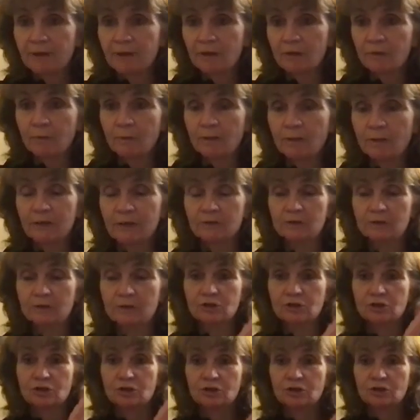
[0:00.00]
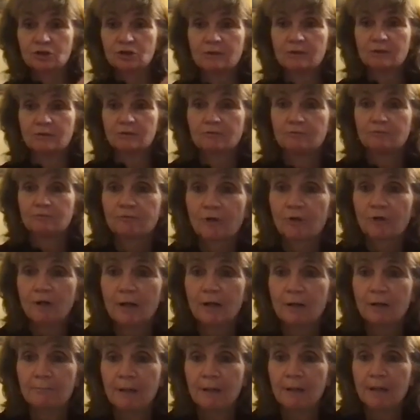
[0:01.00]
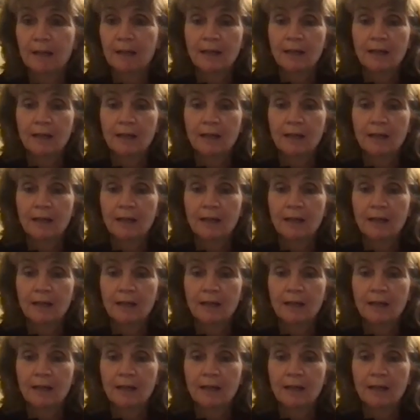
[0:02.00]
a question from